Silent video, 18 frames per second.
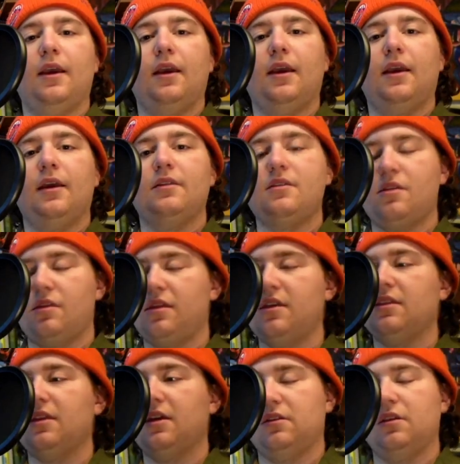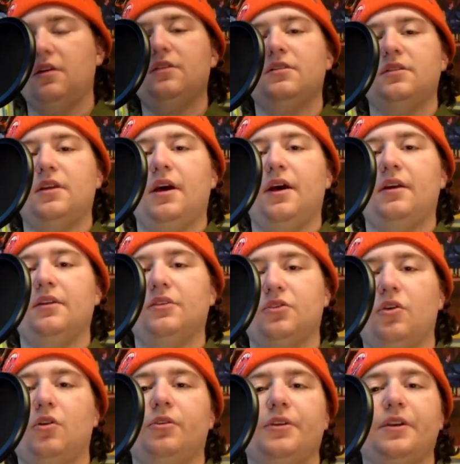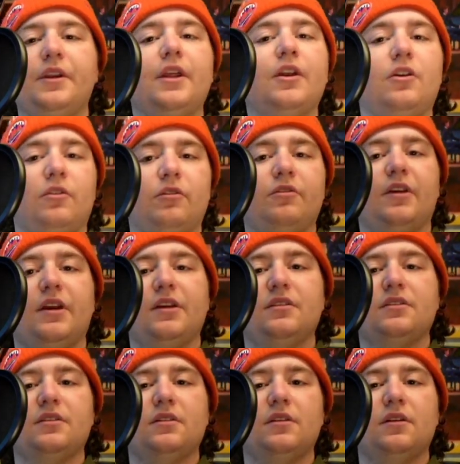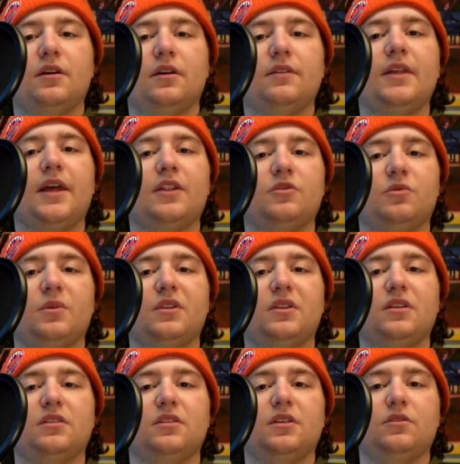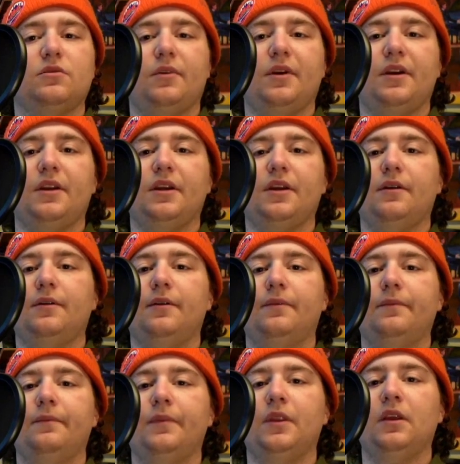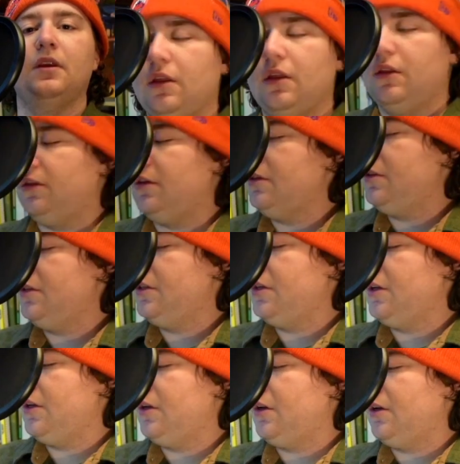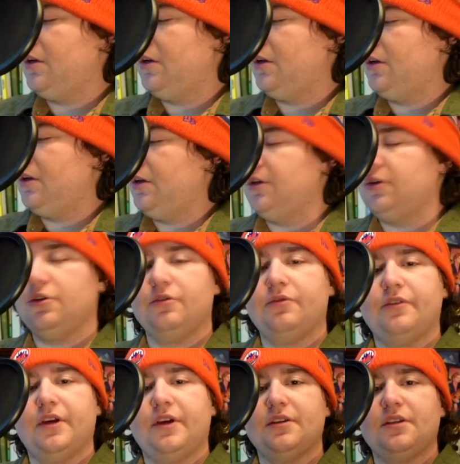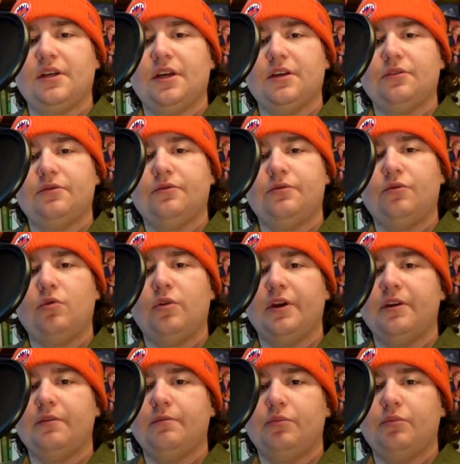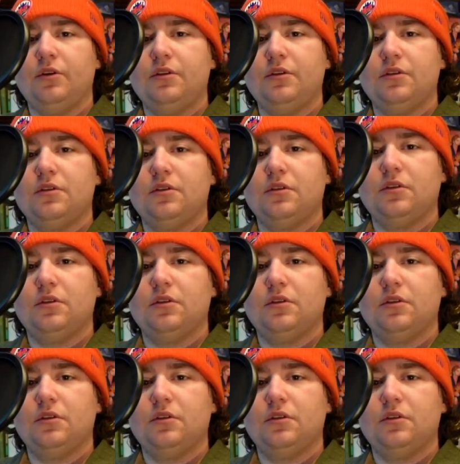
And the thing that does that is called an interface. And that's what this is right here. This interface has 4 inputs.